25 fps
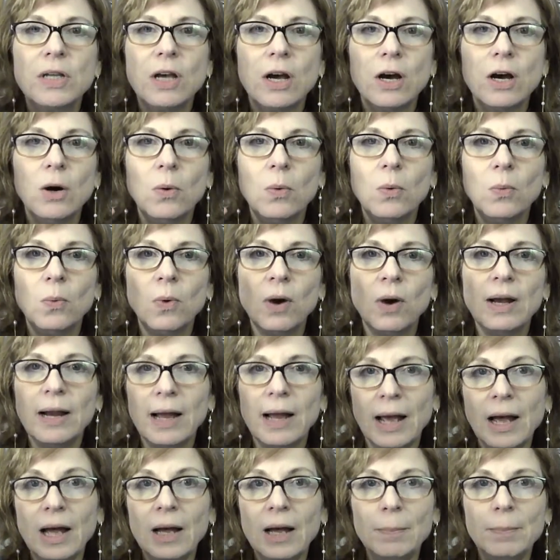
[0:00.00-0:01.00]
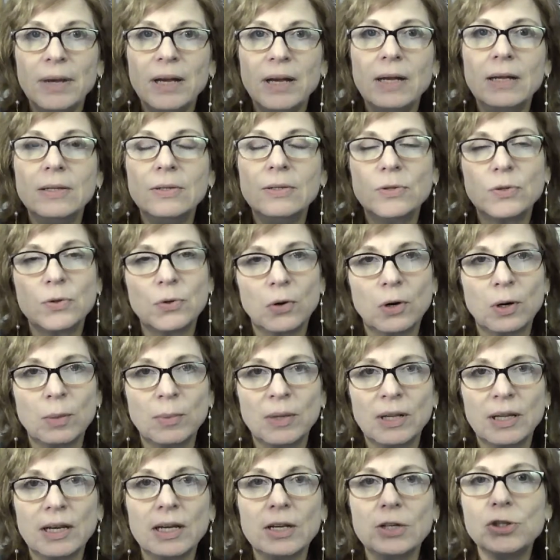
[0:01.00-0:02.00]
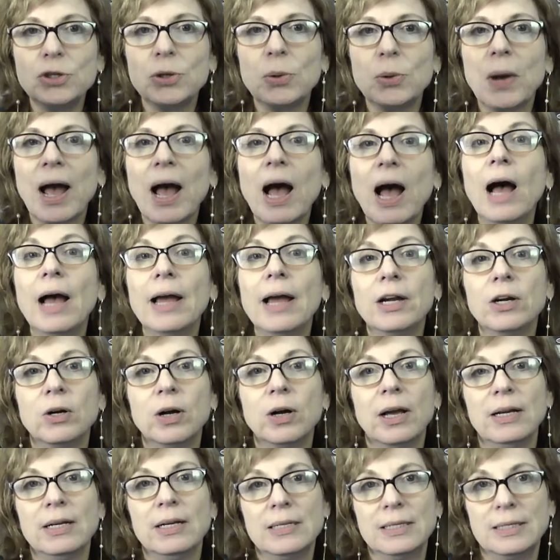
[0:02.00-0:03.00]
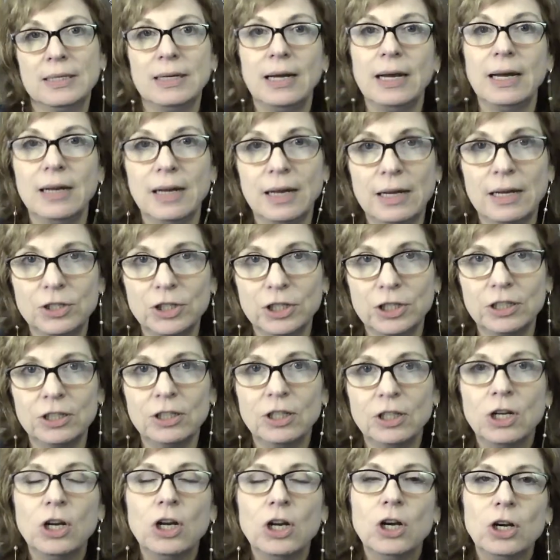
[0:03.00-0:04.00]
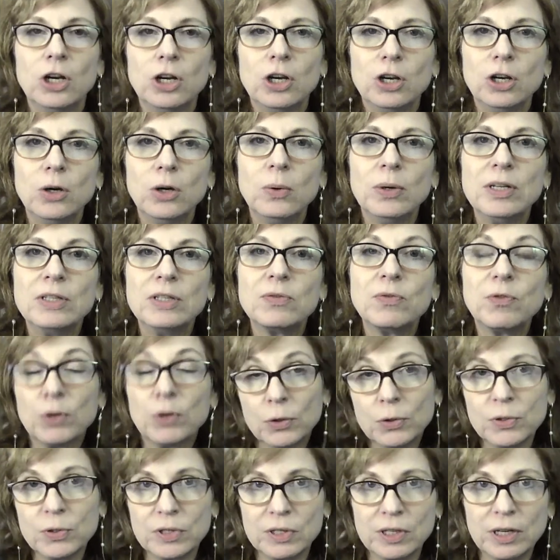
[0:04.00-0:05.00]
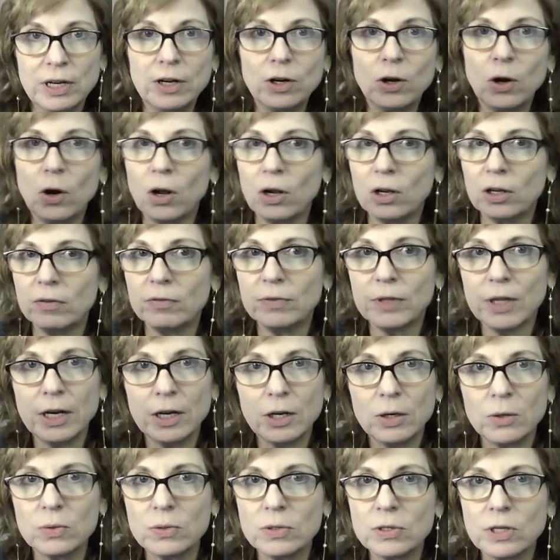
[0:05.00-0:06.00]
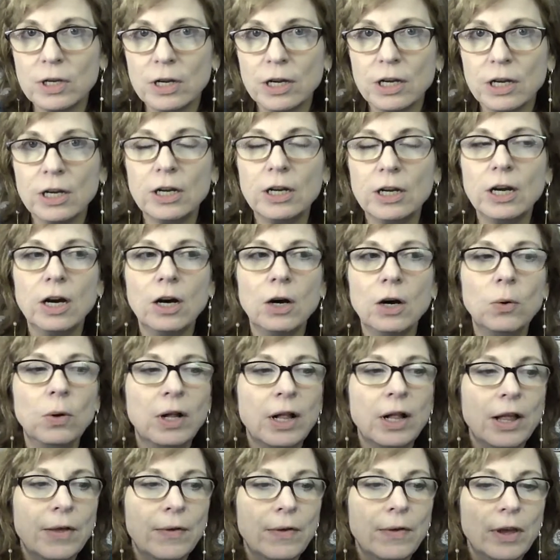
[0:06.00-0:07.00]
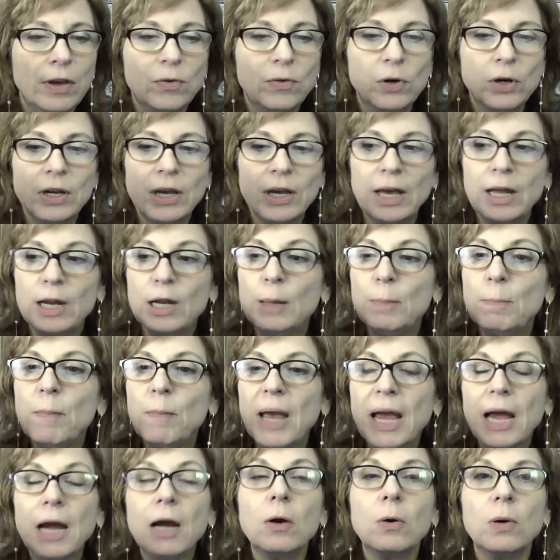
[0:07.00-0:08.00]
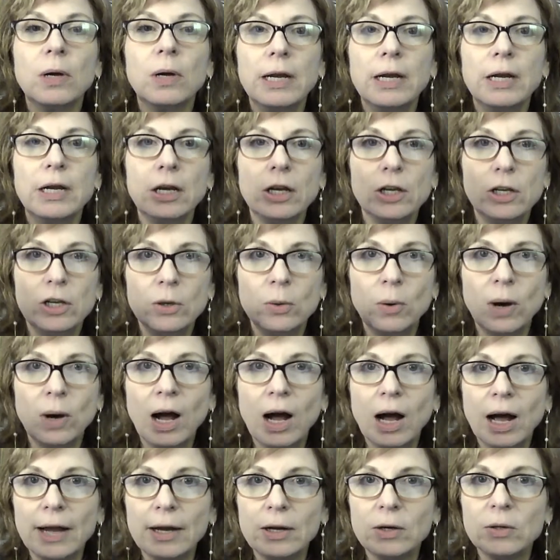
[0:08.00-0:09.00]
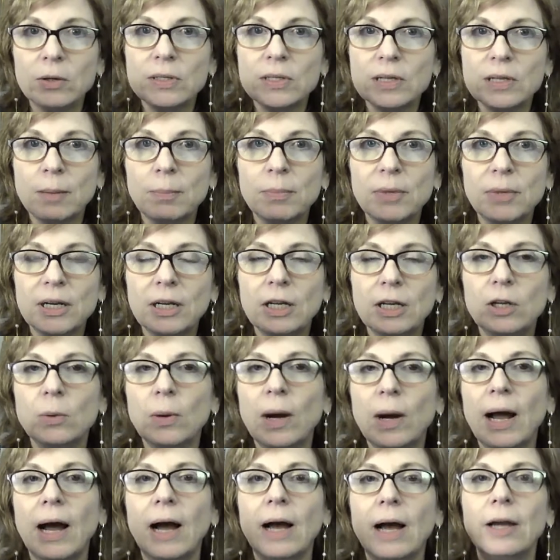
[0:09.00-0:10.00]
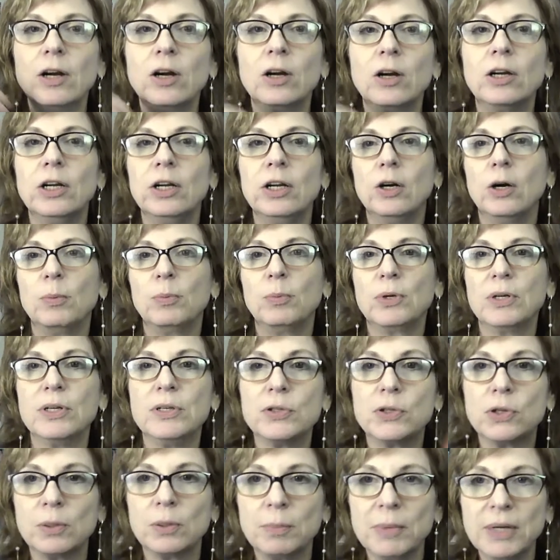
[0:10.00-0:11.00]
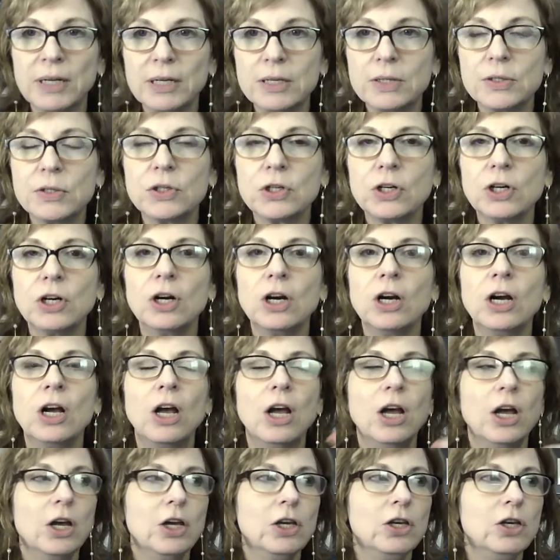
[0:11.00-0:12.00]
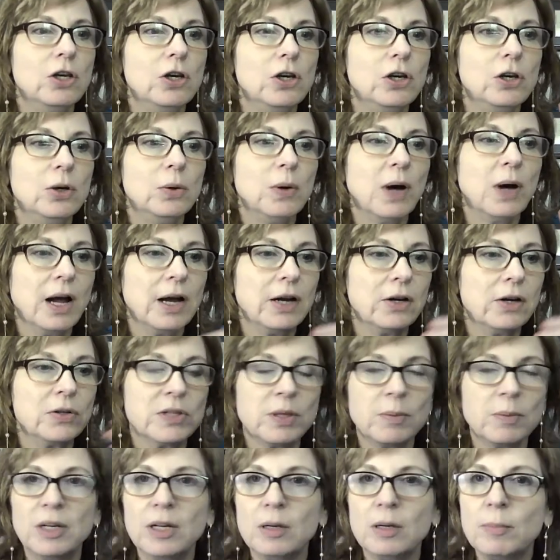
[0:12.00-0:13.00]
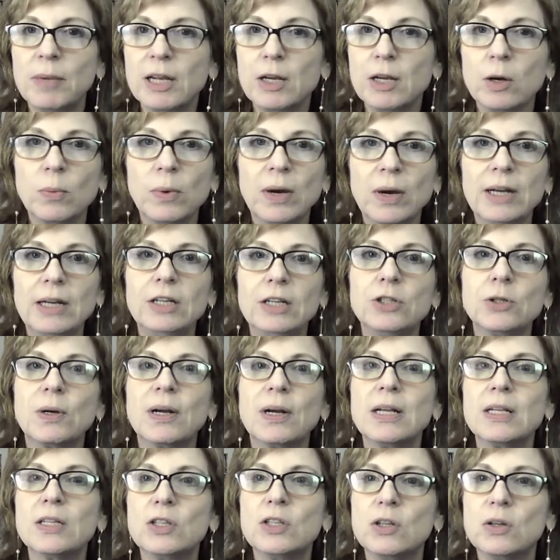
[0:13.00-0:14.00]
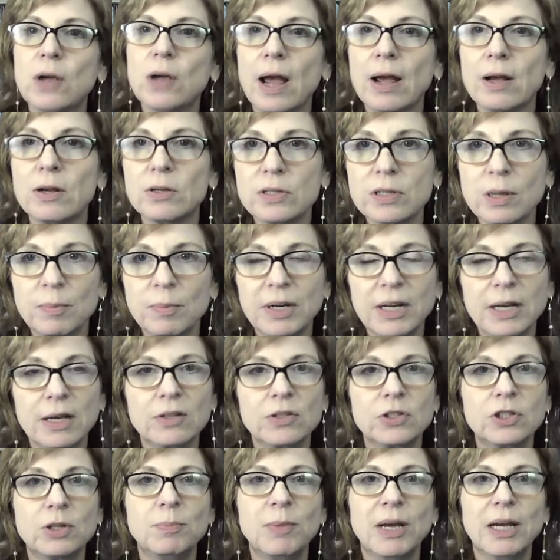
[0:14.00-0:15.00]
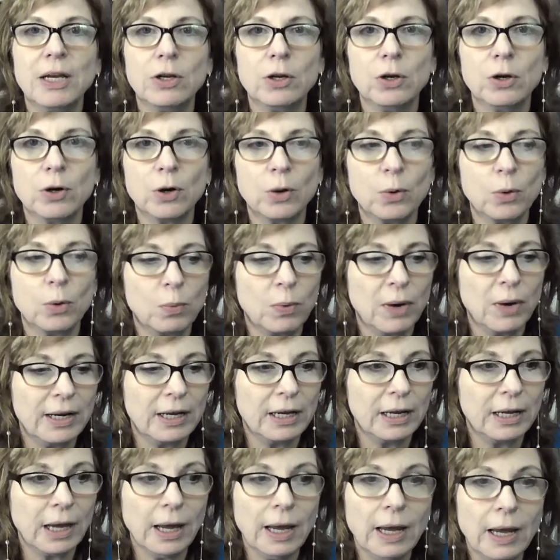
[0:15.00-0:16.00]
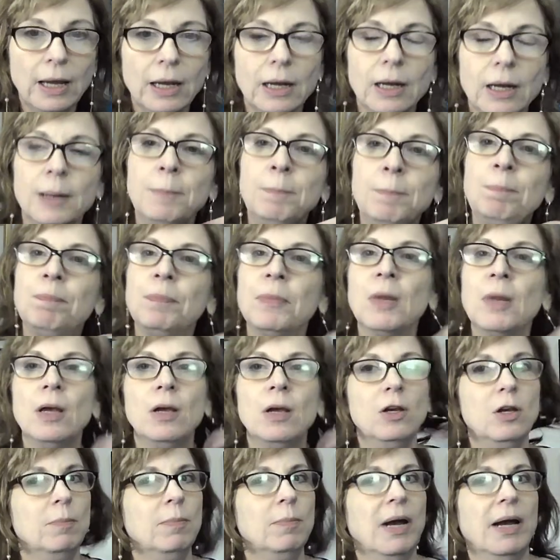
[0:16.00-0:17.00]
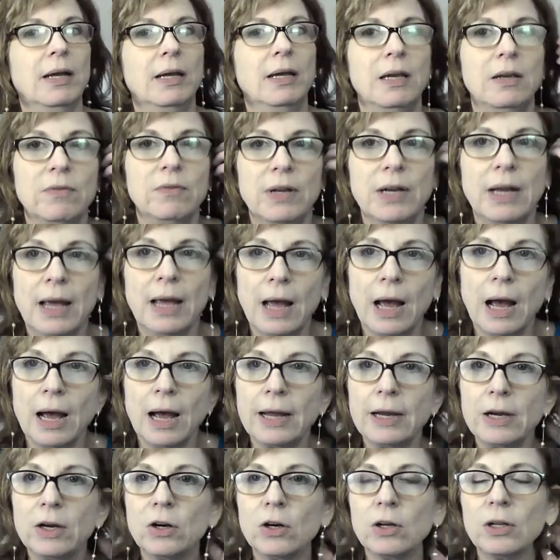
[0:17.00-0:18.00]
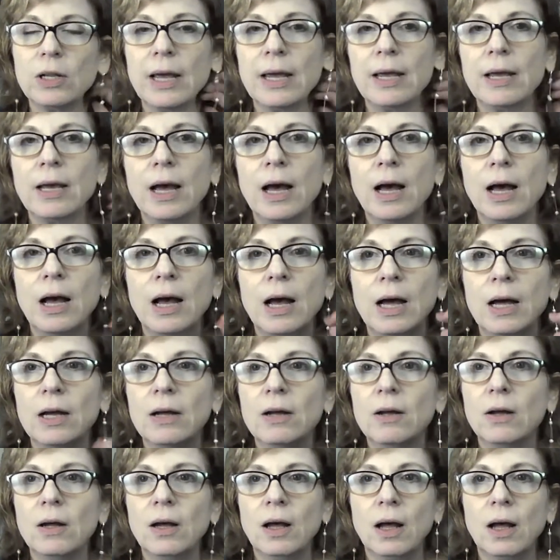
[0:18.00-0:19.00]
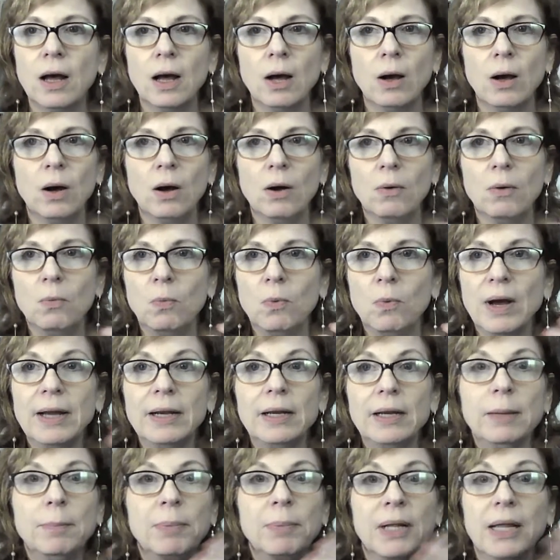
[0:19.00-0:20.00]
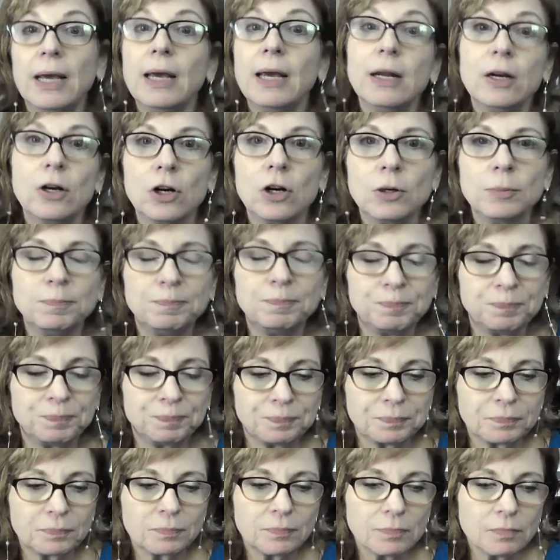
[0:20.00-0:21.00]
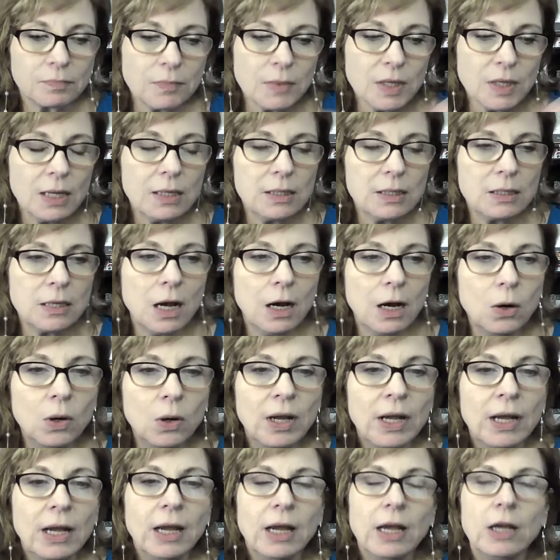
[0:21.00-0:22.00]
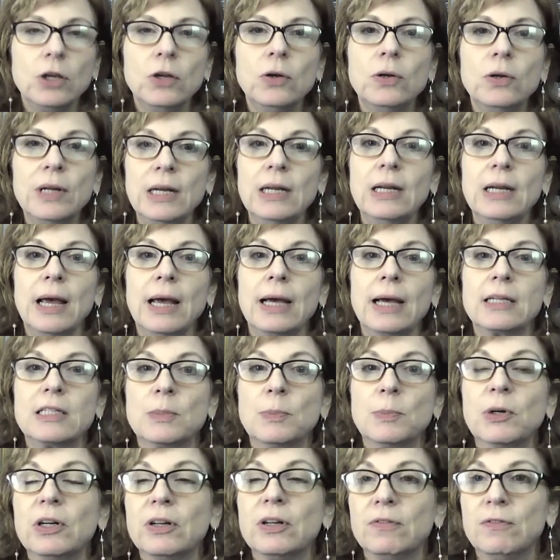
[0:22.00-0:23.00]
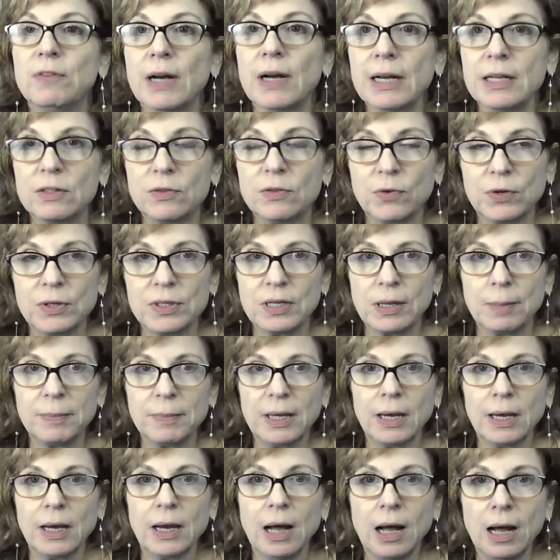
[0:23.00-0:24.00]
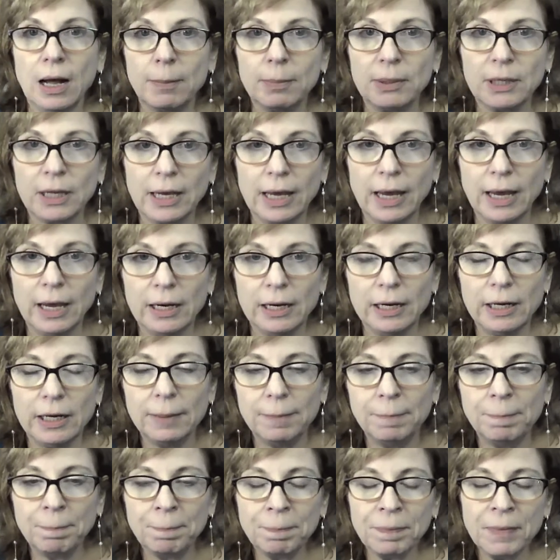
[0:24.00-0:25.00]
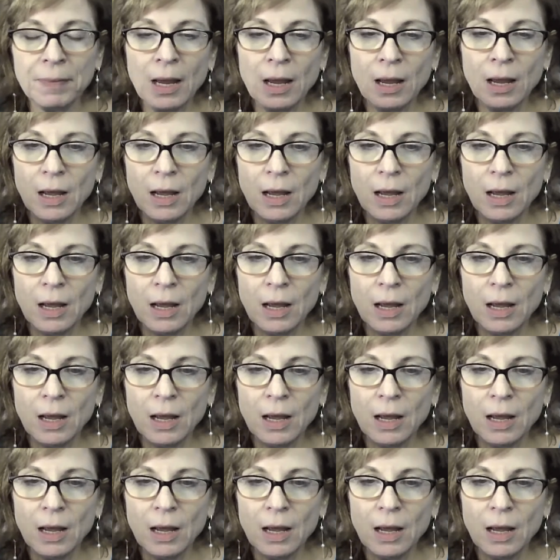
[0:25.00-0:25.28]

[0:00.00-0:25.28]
So what happens normally is you hire an estate agent who is versed in all of those. If you're getting married, you hire somebody, a priest or a minister, you hire somebody to make your wedding dress, you hire somebody else to make your wedding cake. You might even hire like a wedding planner. So you need expert advice for something complicated.